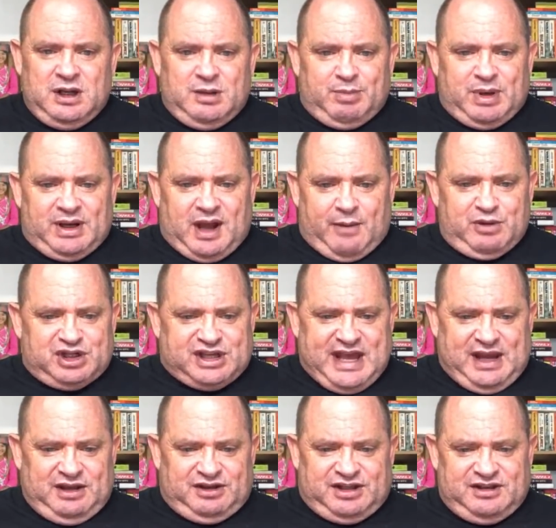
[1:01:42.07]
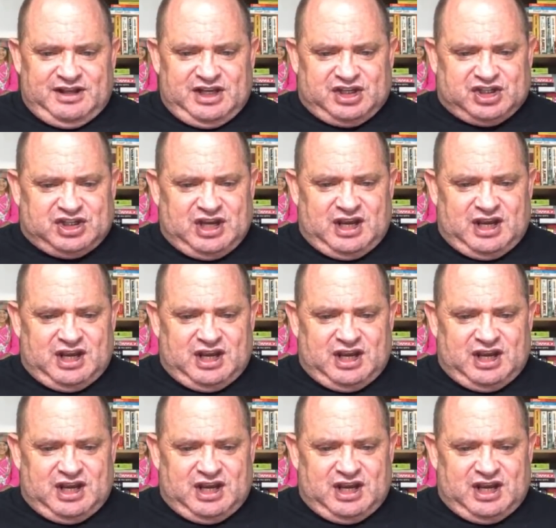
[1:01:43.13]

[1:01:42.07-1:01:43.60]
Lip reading: But I was getting to this.